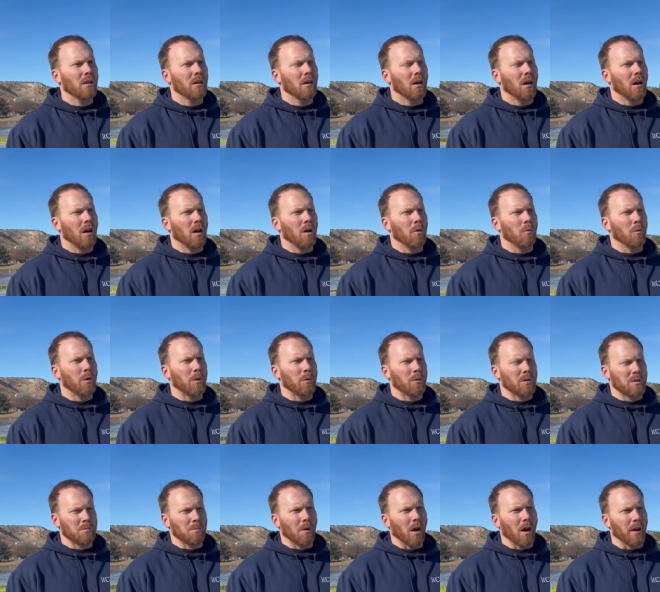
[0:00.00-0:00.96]
Uh, we
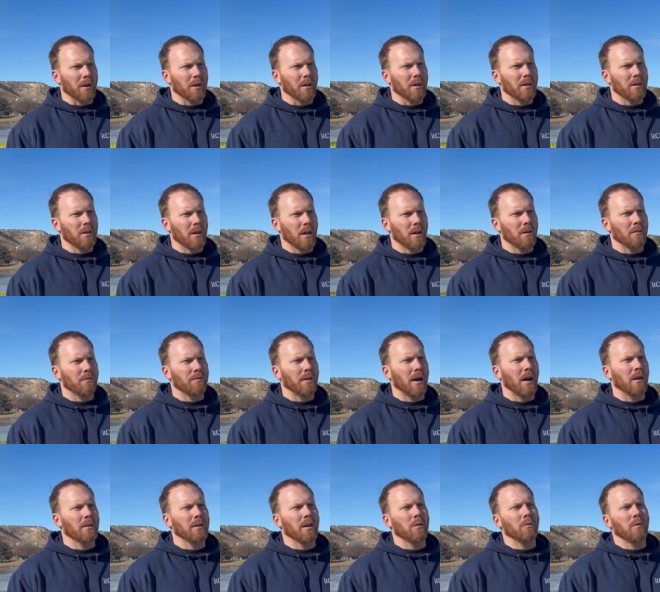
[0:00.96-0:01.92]
responded and
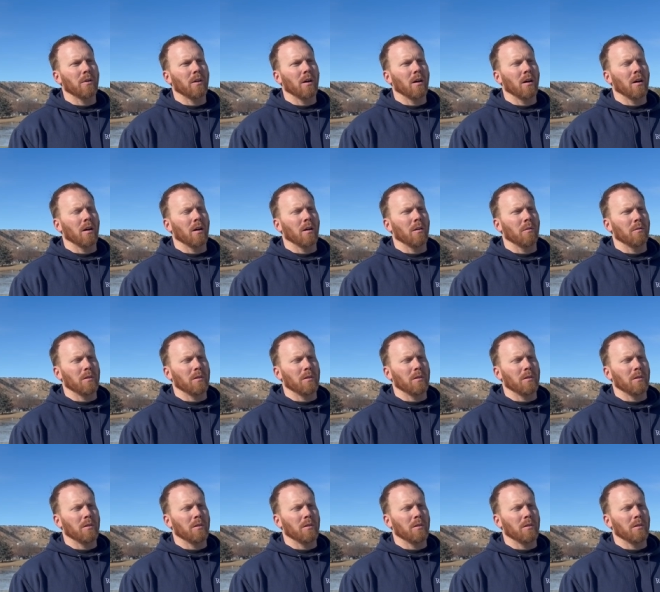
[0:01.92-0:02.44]
found that we uh,